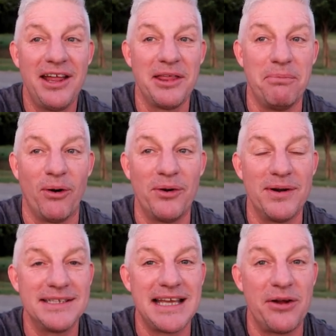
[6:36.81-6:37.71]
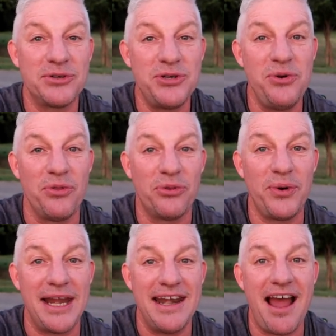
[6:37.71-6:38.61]
The board runs out two,
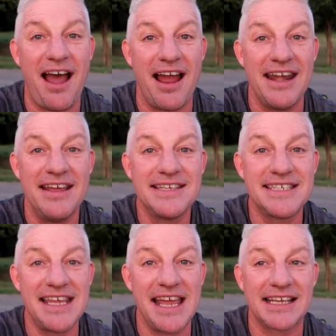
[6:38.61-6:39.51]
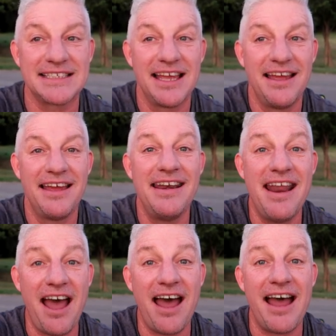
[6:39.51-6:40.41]
three, nine, six,
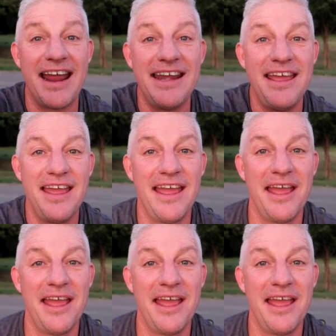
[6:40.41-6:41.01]
nine.